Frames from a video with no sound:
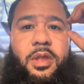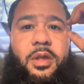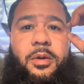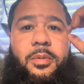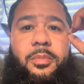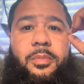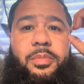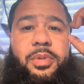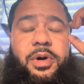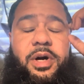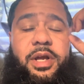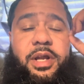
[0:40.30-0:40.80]

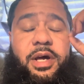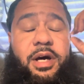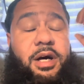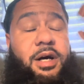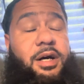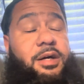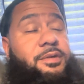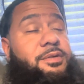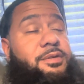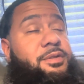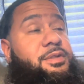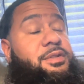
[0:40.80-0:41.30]
but
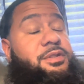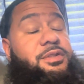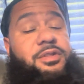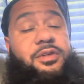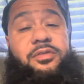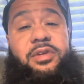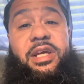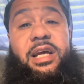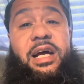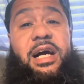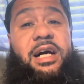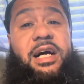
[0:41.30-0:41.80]
uh, the
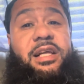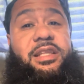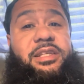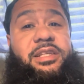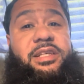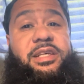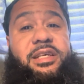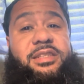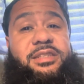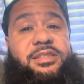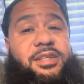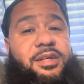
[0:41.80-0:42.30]

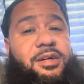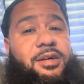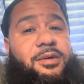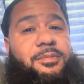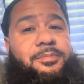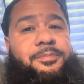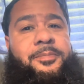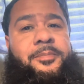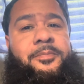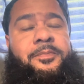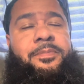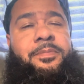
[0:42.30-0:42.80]
reality is, um,
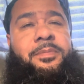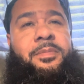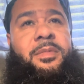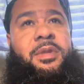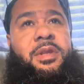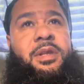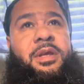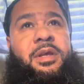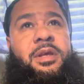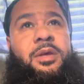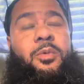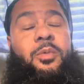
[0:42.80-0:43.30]

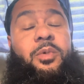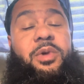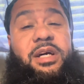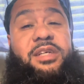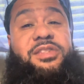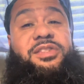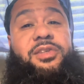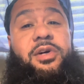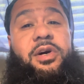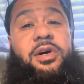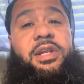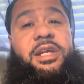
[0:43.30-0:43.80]
when I
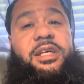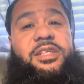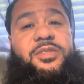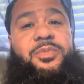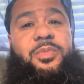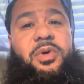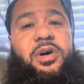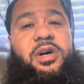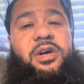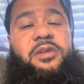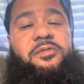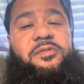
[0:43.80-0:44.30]
saw that
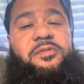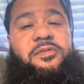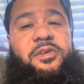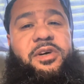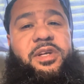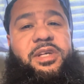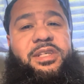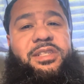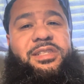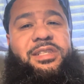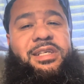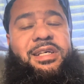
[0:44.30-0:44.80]
sparring
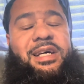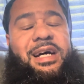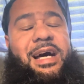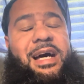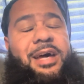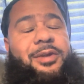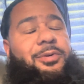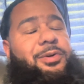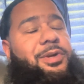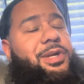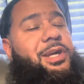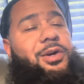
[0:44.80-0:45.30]
footage, I
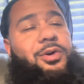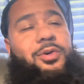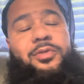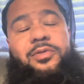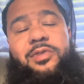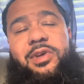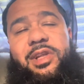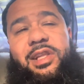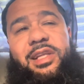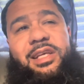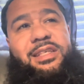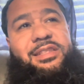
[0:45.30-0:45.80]
don't care who
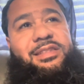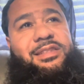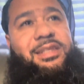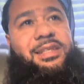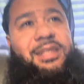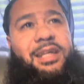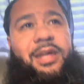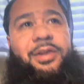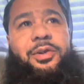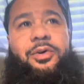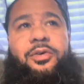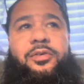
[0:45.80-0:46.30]
released it.
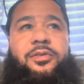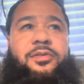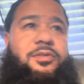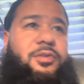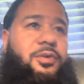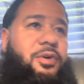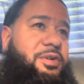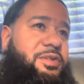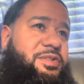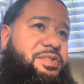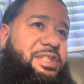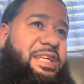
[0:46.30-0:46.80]
I know
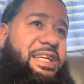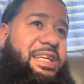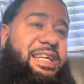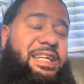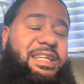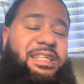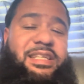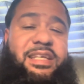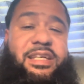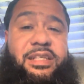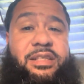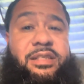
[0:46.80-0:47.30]
Floyd will say he
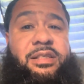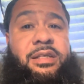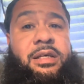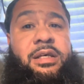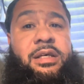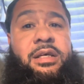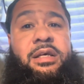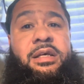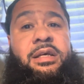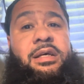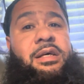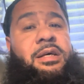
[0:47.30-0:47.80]
didn't.
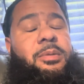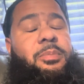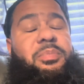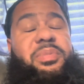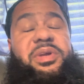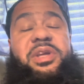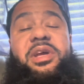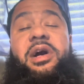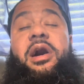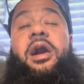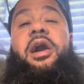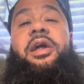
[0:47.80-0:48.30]

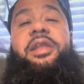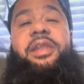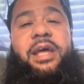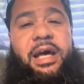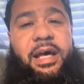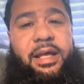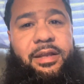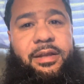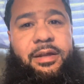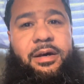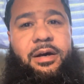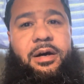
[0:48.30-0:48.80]
Beyond
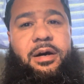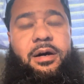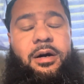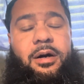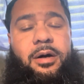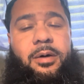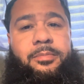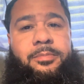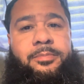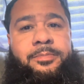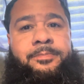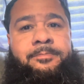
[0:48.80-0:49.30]
that,
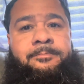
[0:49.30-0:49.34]
um,